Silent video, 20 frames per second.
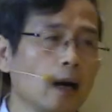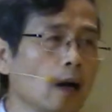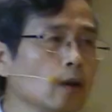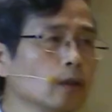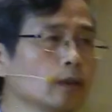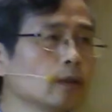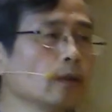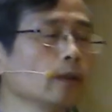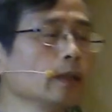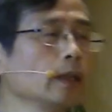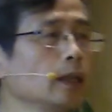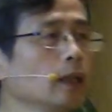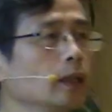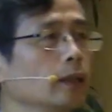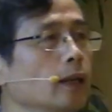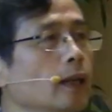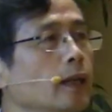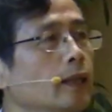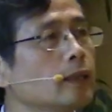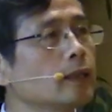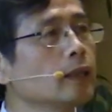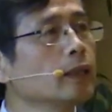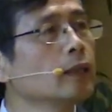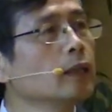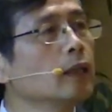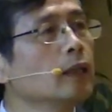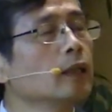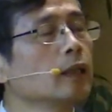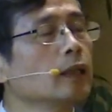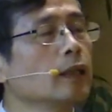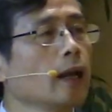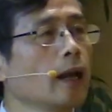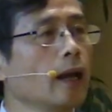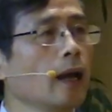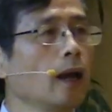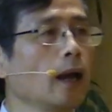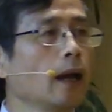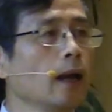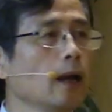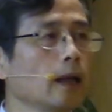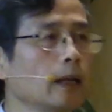also integrate the